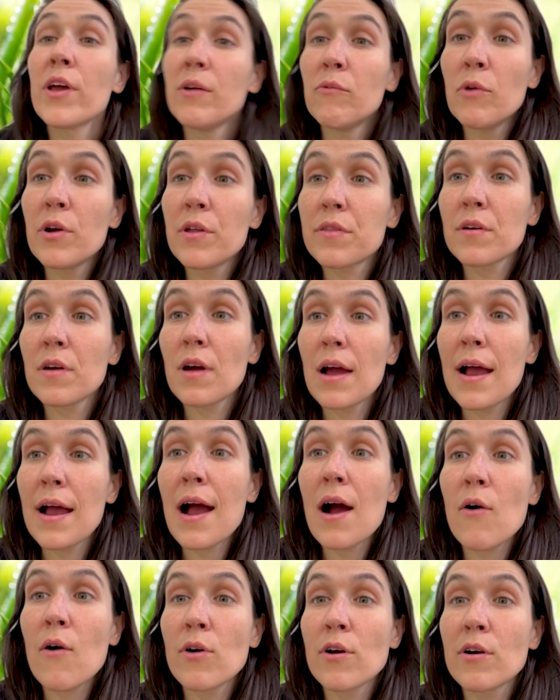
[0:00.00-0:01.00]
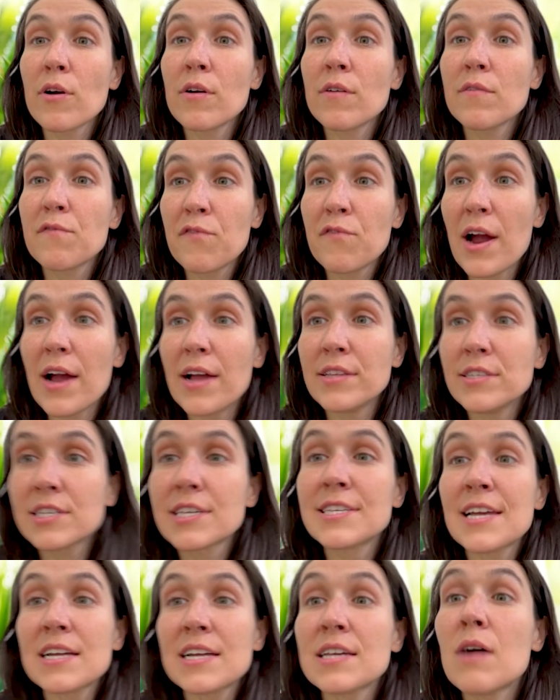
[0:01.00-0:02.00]
joking with our
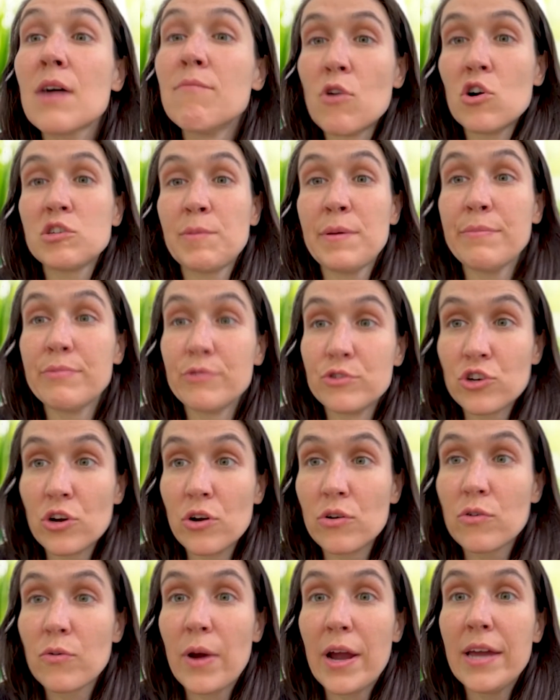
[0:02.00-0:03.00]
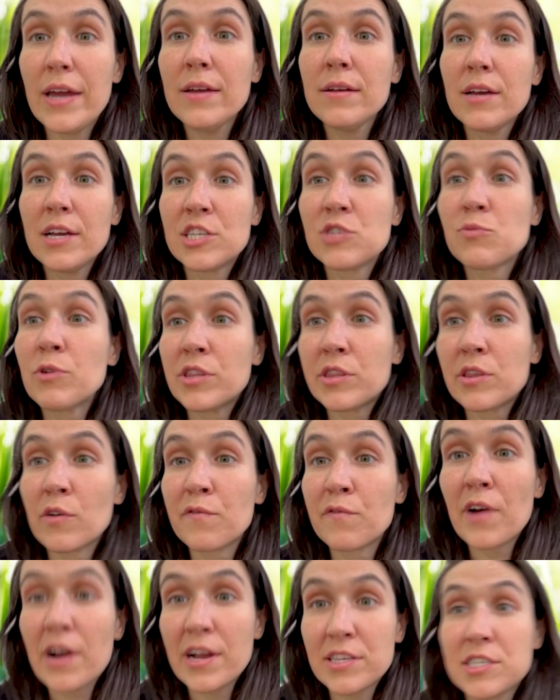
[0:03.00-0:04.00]
friends, because that's how most people joke, right? It's with
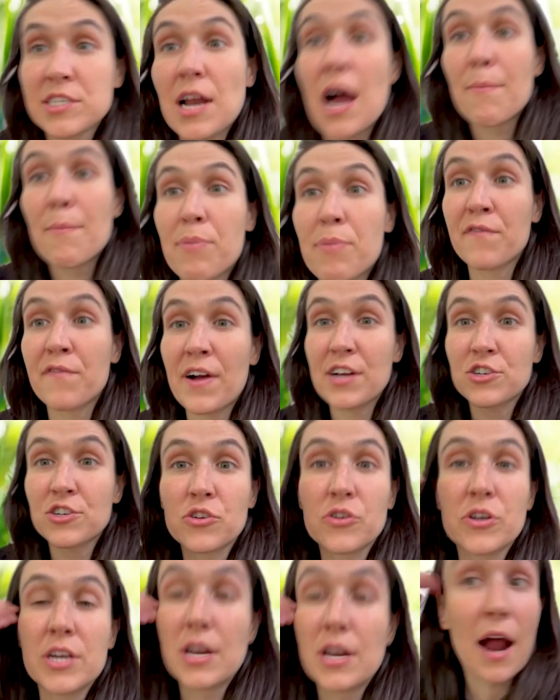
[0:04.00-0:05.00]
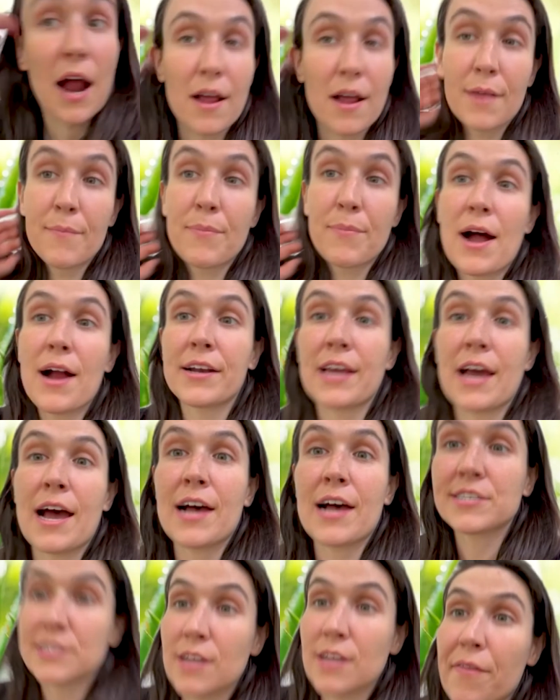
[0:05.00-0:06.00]
their friends, not professionally, not on a
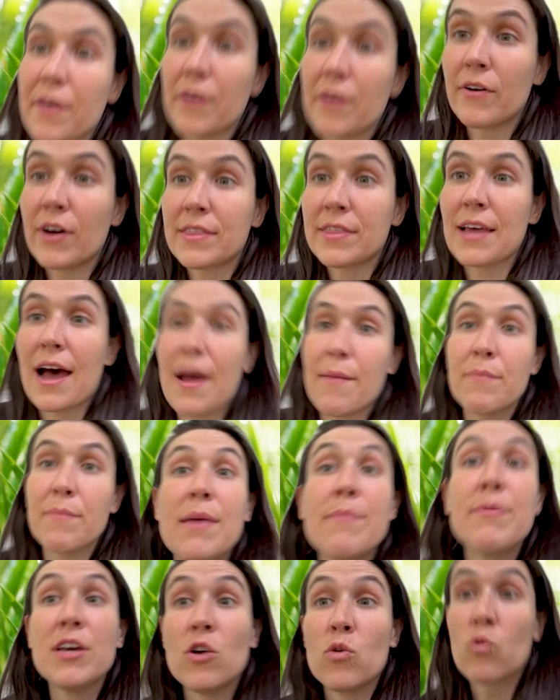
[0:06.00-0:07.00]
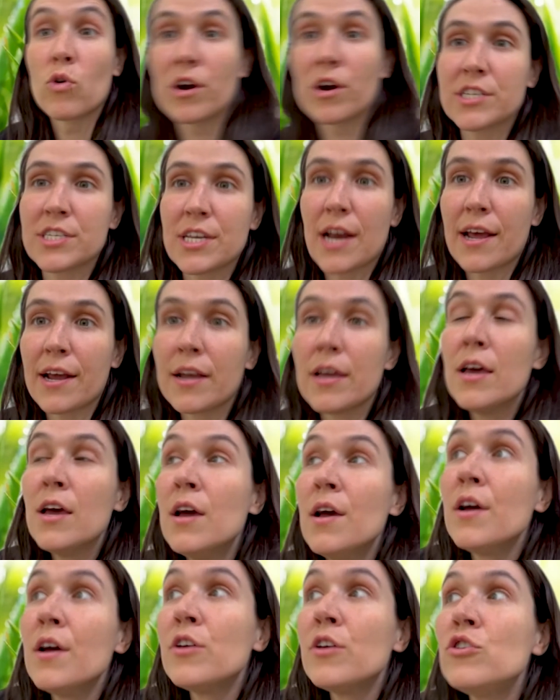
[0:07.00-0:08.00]
podcast, nothing like that. Maybe in a work setting.
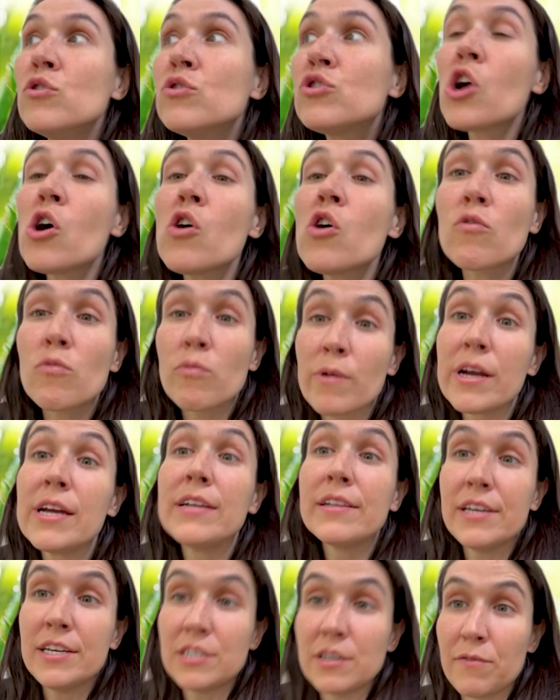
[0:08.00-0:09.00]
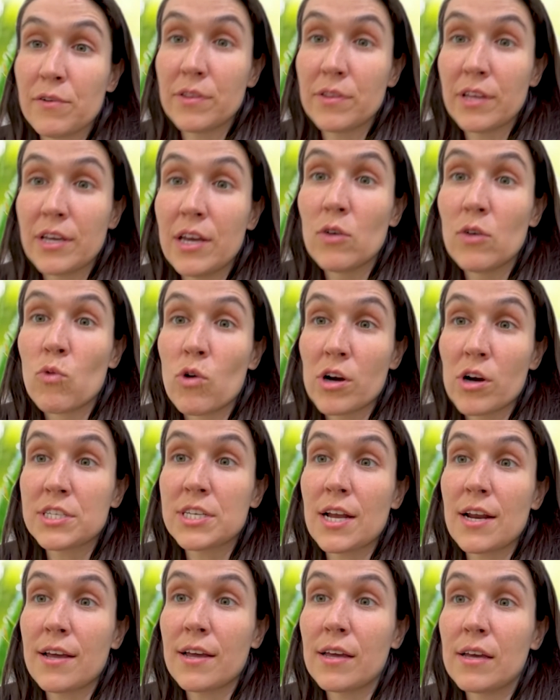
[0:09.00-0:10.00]
You joke really differently in a work
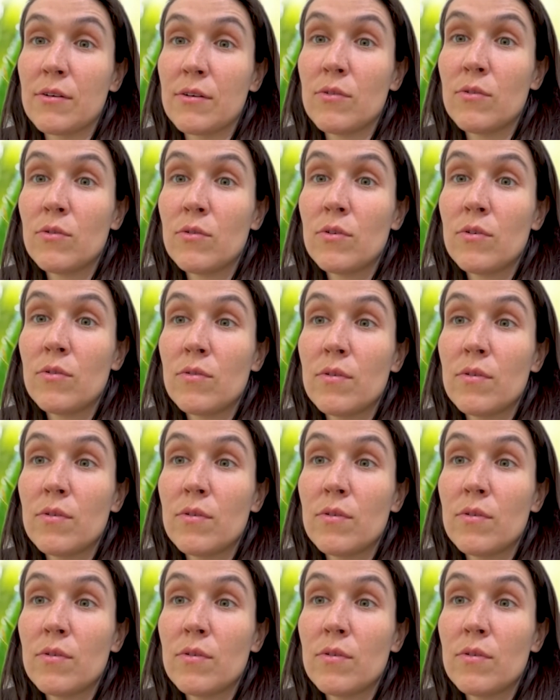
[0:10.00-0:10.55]
setting